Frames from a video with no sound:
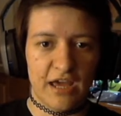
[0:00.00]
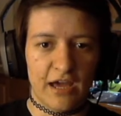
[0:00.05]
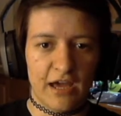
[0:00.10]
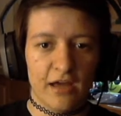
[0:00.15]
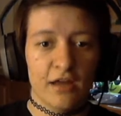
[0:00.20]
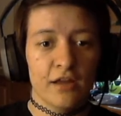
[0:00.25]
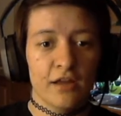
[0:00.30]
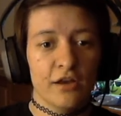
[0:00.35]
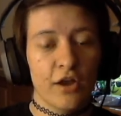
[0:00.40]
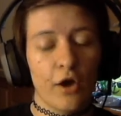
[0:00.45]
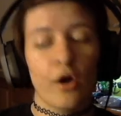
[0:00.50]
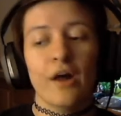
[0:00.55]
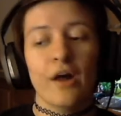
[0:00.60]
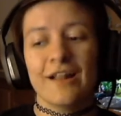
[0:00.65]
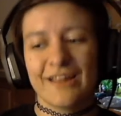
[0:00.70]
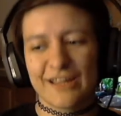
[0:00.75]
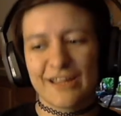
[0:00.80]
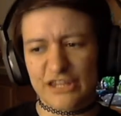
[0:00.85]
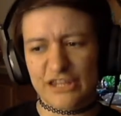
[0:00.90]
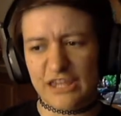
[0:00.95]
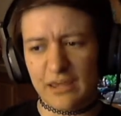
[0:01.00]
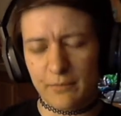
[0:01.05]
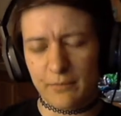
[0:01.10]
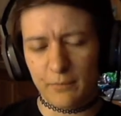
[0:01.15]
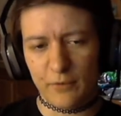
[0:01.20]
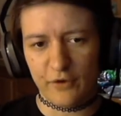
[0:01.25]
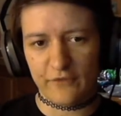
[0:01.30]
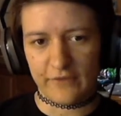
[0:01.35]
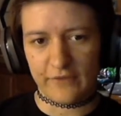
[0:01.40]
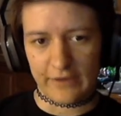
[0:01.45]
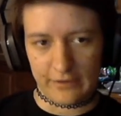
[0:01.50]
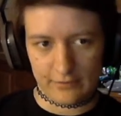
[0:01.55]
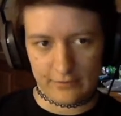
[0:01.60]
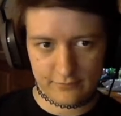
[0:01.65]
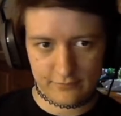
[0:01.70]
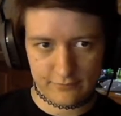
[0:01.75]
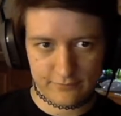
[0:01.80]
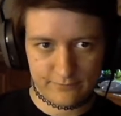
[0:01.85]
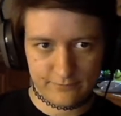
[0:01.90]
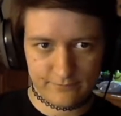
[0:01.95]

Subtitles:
Yeah, no, let's keep moving.